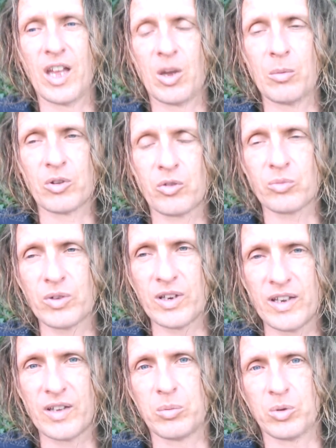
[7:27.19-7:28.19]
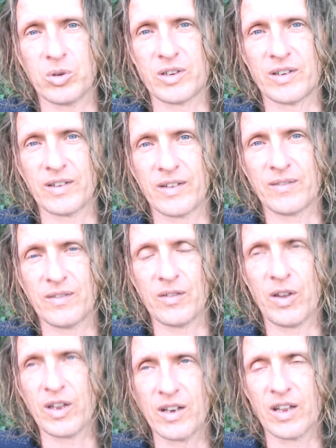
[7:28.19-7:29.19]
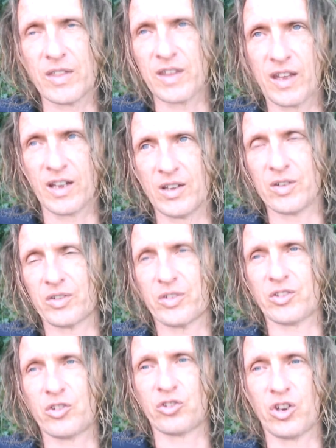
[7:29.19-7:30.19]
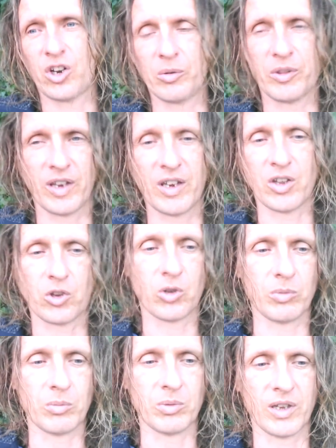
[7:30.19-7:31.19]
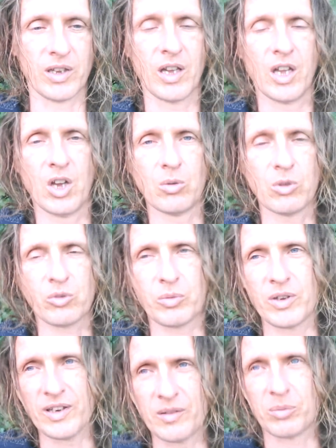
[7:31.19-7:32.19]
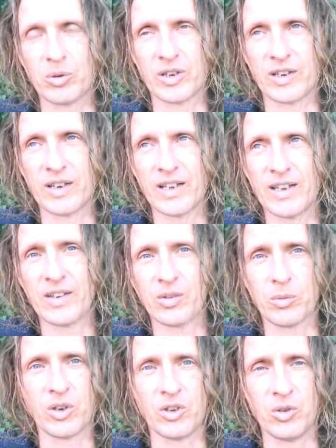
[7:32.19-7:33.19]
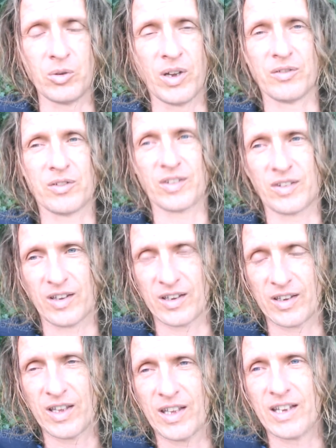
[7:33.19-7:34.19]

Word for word: And what's really important, if I had nothing else to share with any other human being, what's really important is what you have to say.